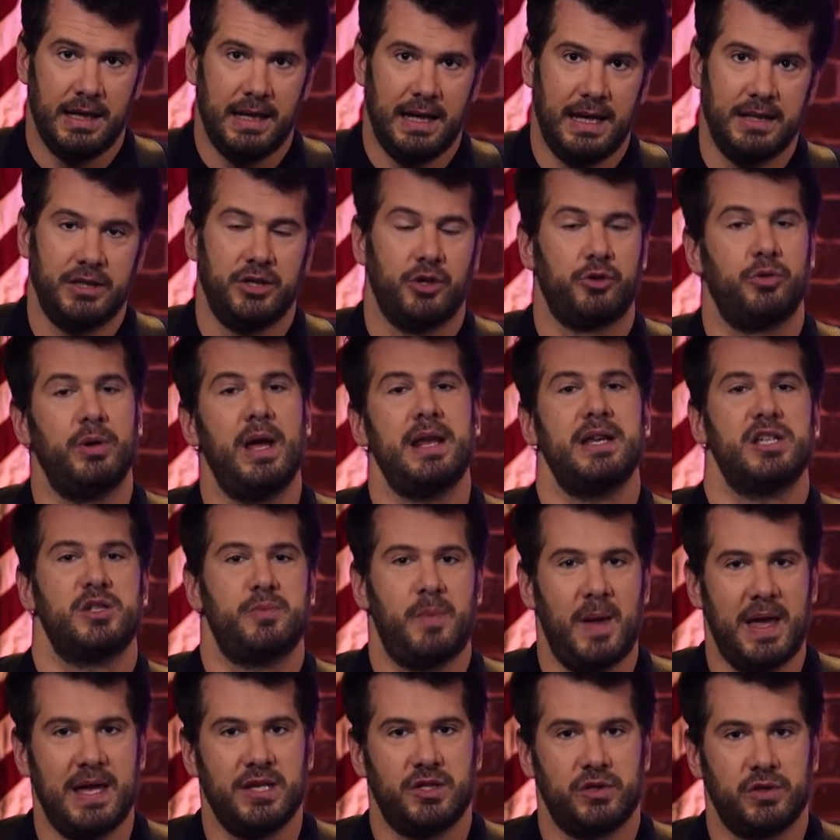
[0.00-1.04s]
and to create a
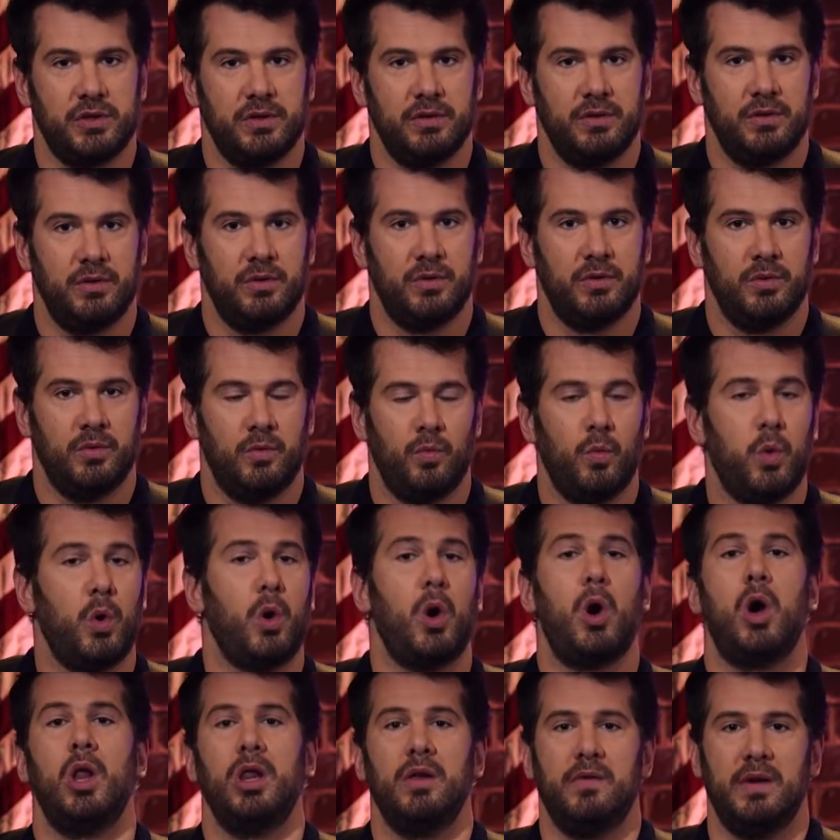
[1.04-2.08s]
space where
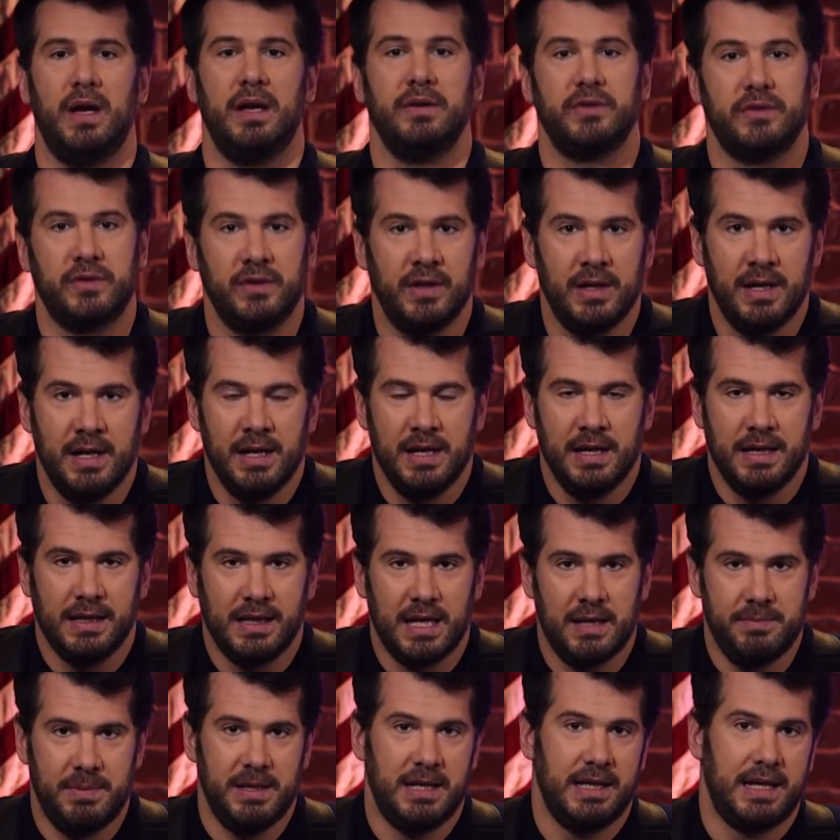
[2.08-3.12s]
all of us
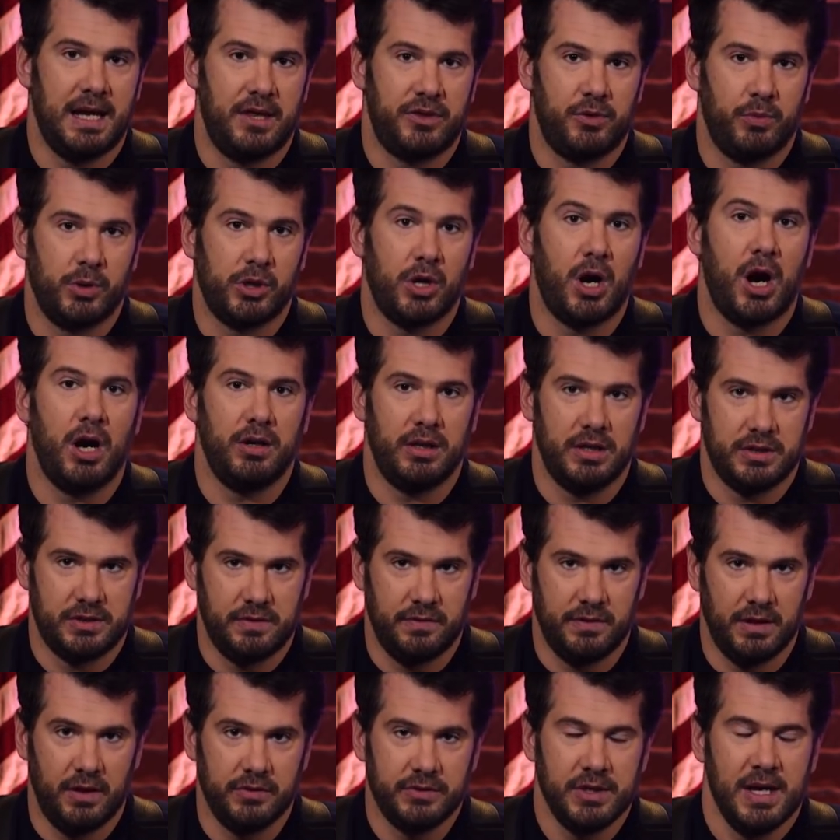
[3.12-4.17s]
can be together
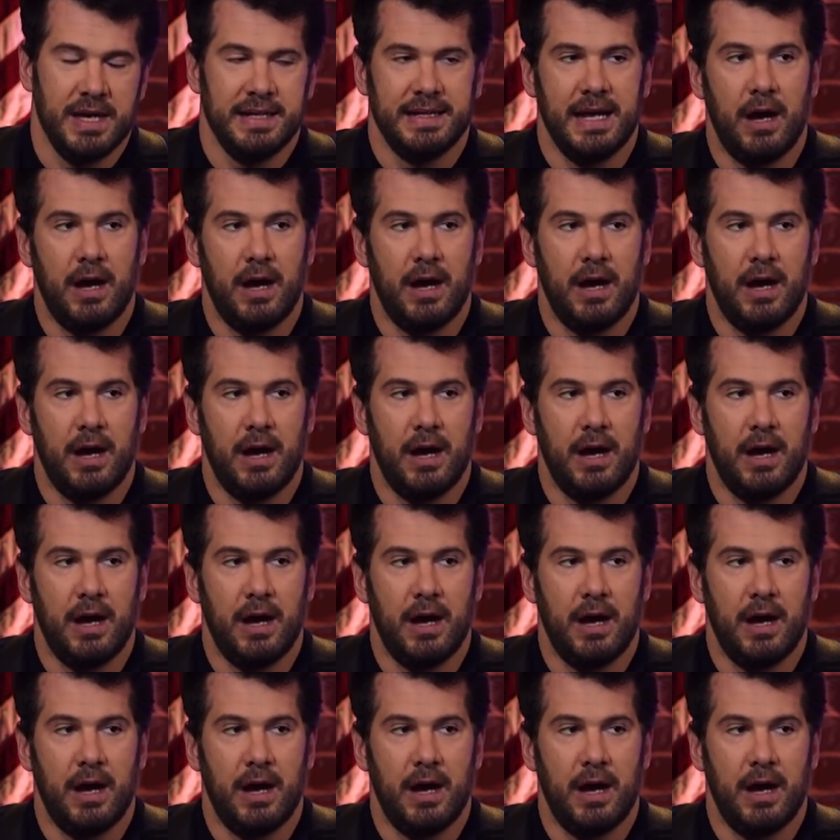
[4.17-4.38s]
regardless of those.